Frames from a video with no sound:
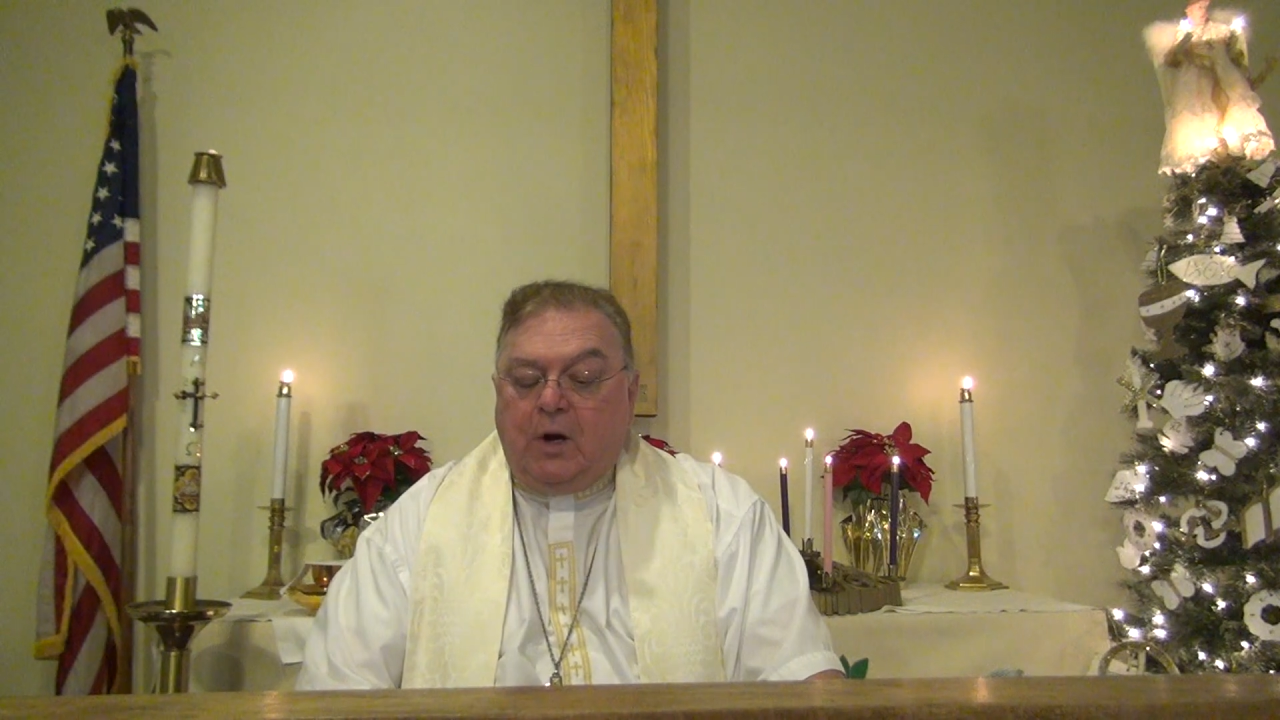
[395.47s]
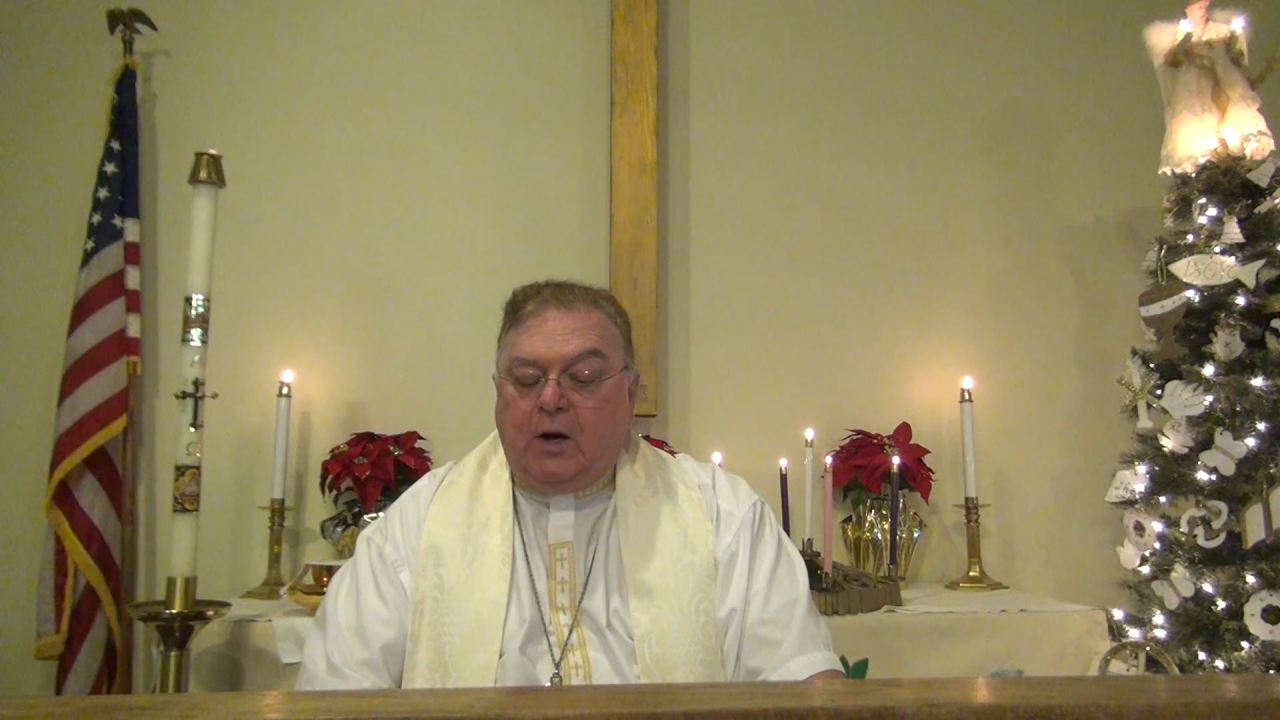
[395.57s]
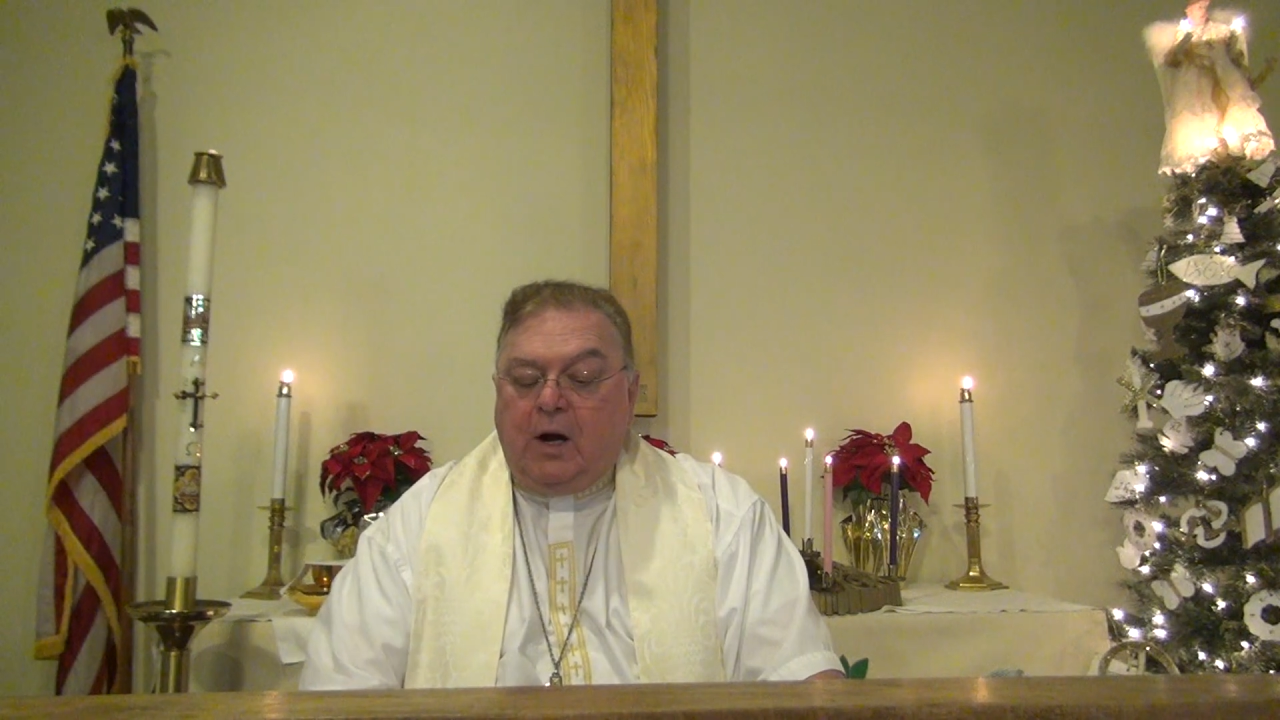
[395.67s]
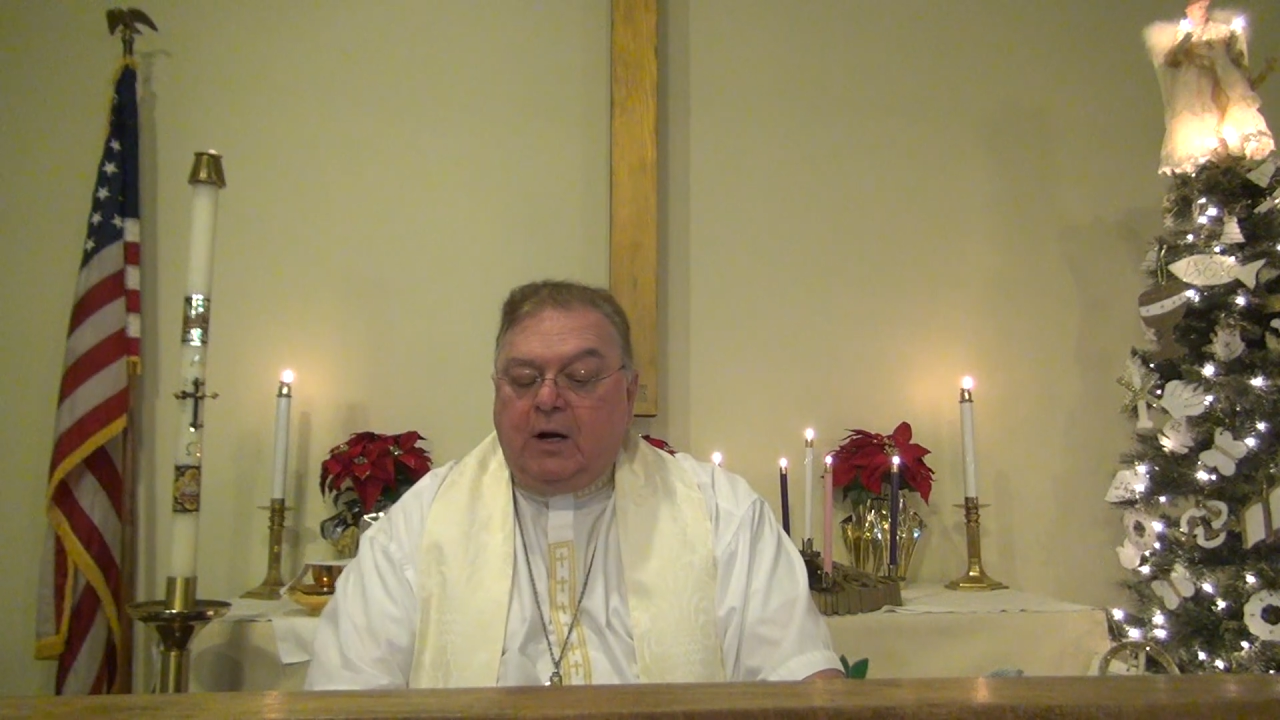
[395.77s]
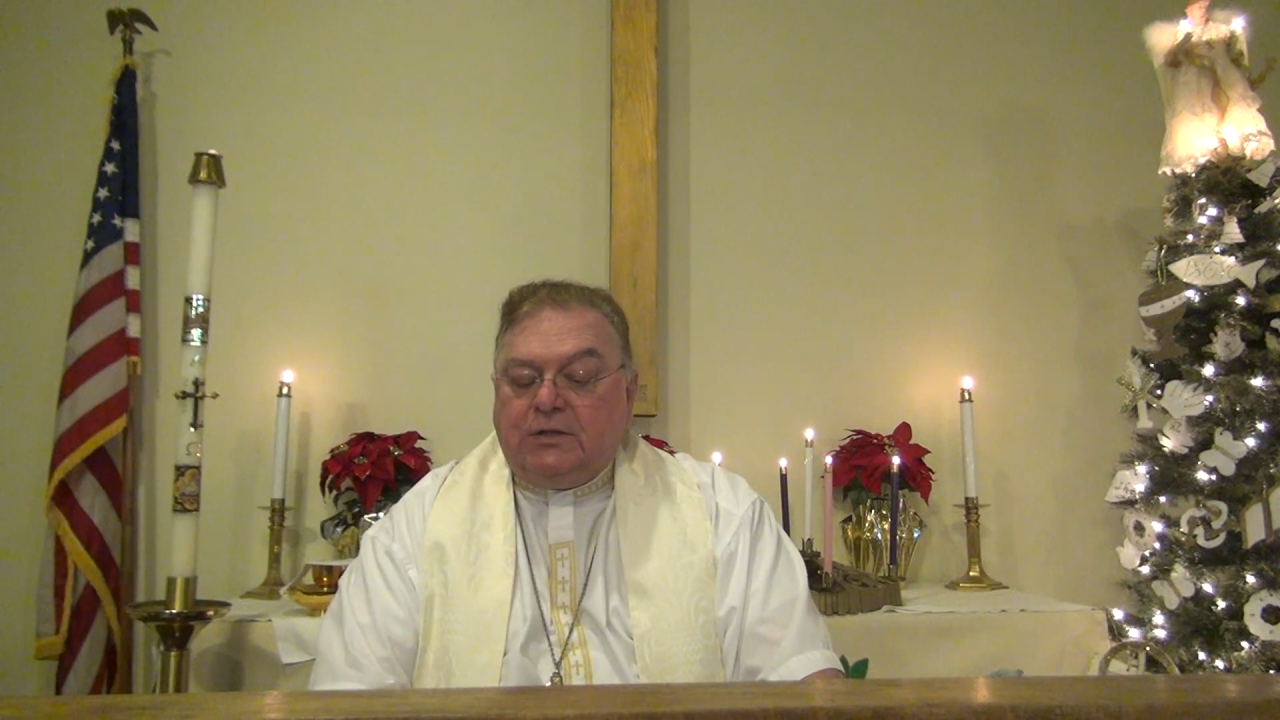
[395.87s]

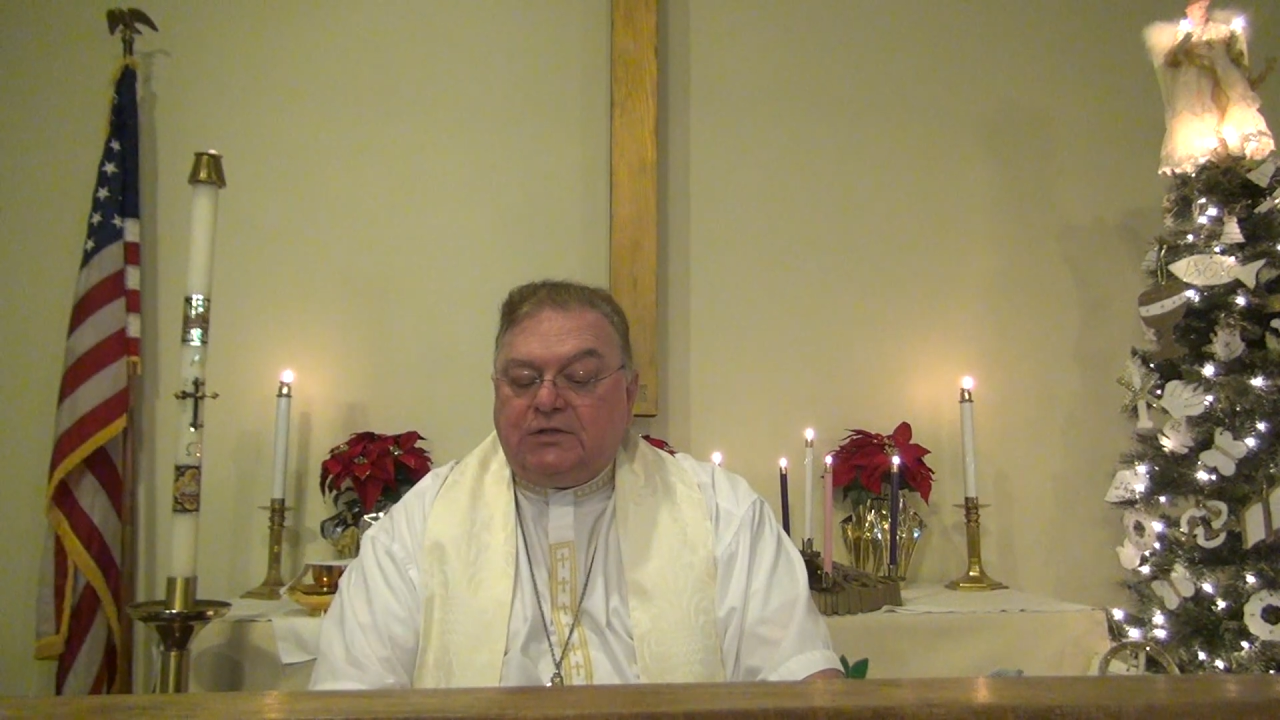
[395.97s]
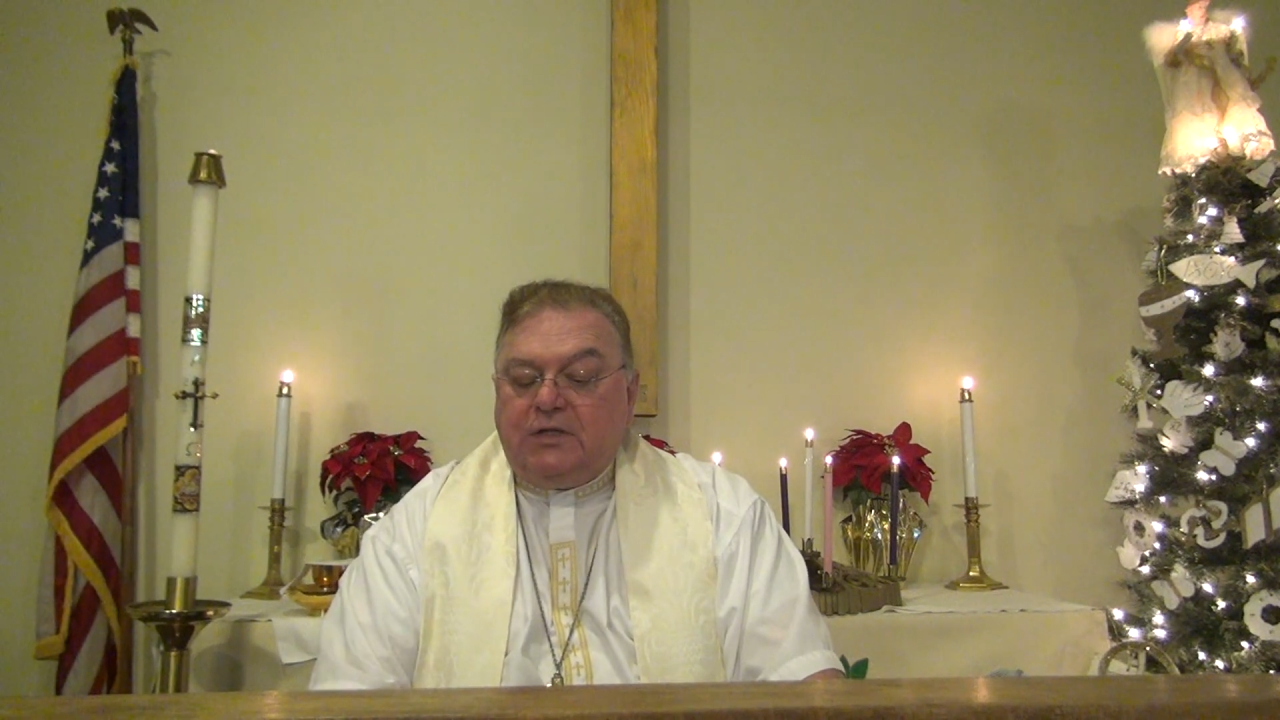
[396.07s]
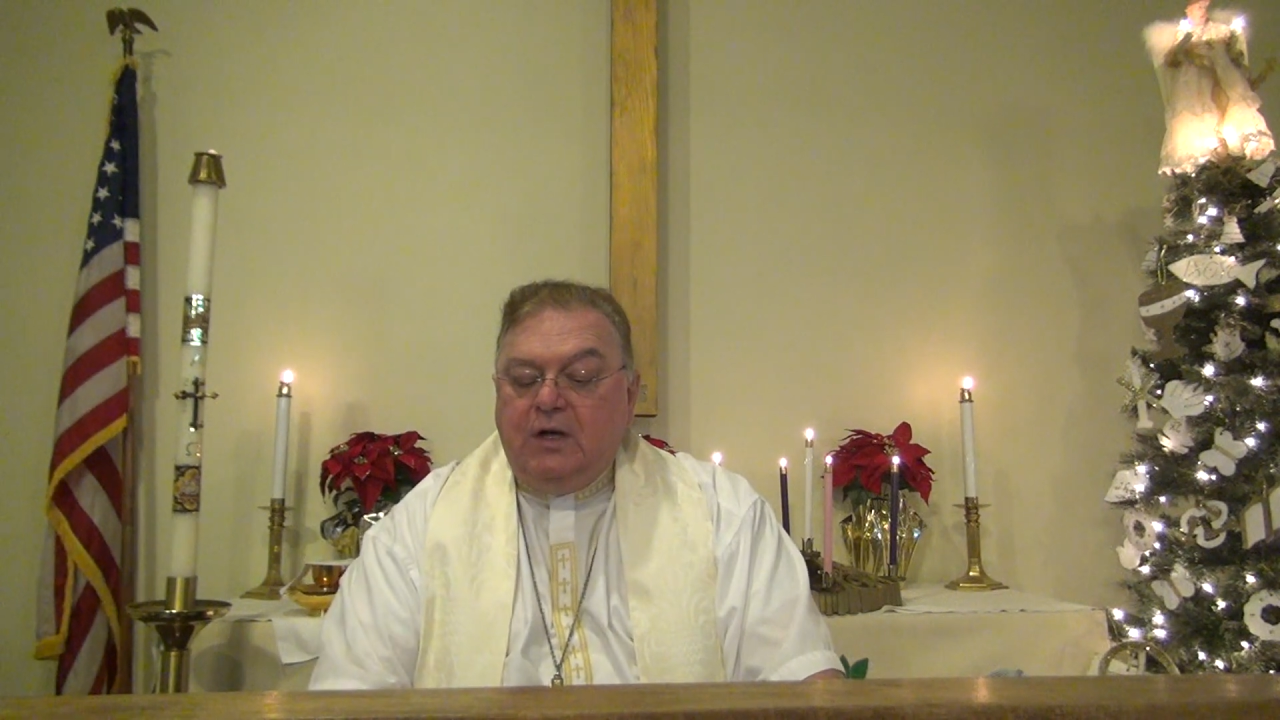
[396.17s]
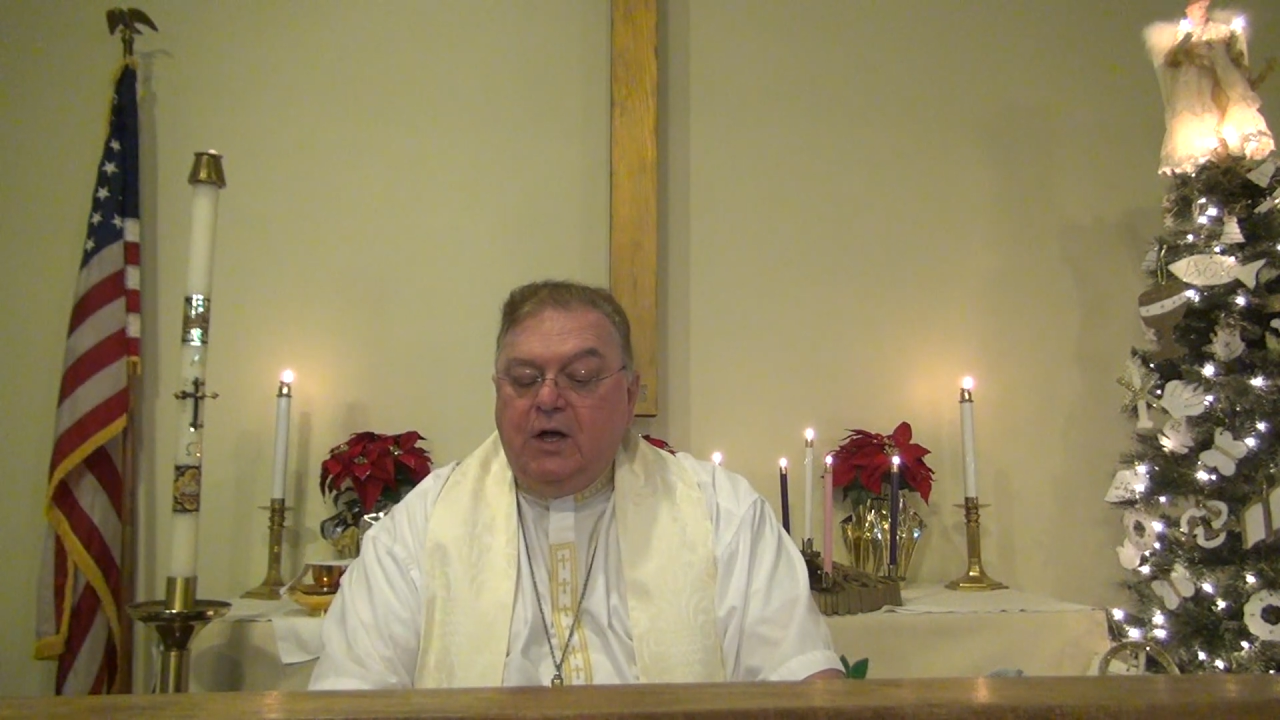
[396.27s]
our hearts,